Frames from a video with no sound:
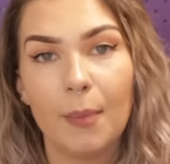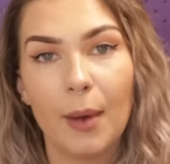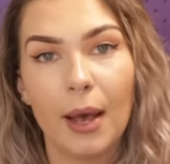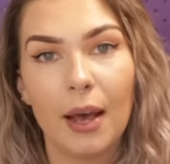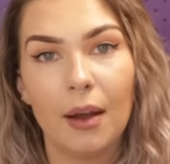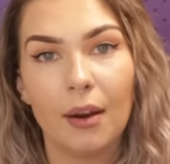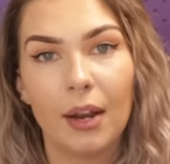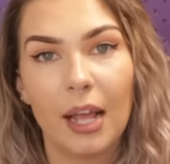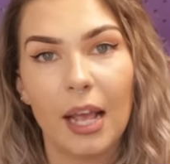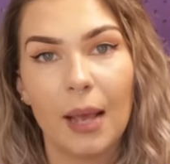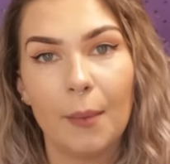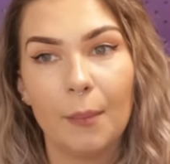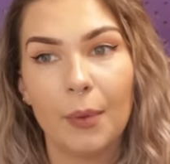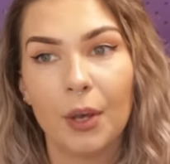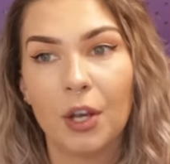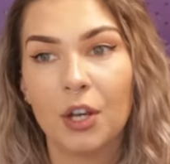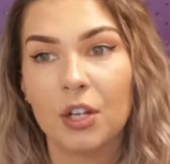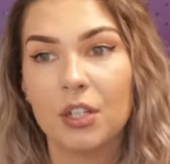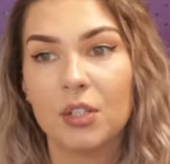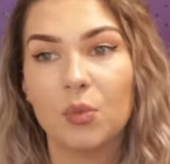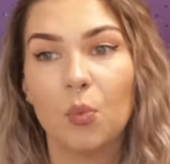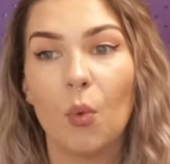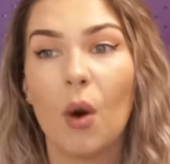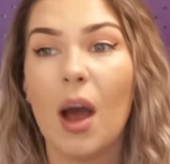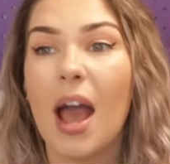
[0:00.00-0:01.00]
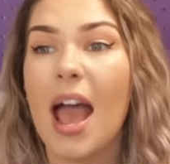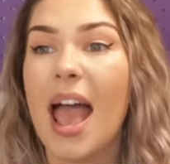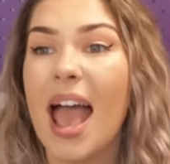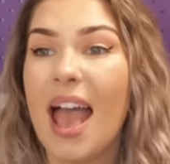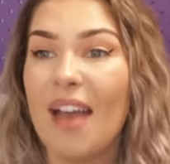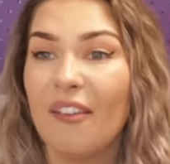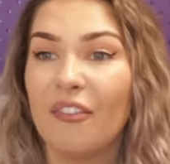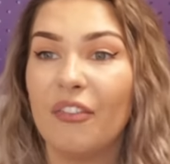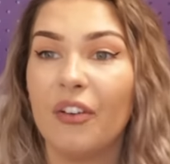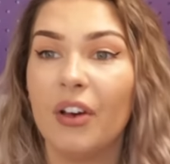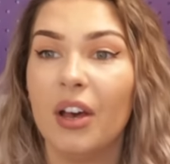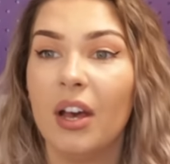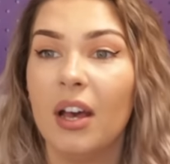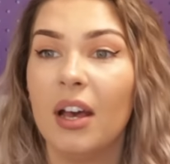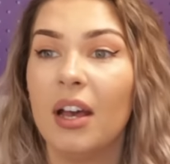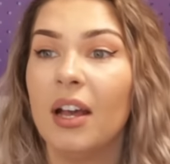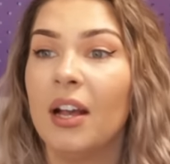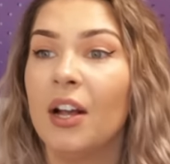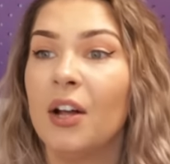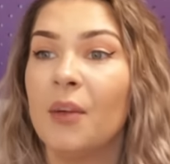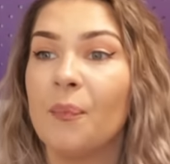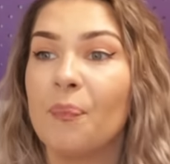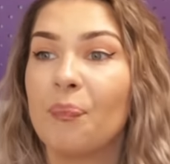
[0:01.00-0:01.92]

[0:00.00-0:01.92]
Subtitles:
about it because whatever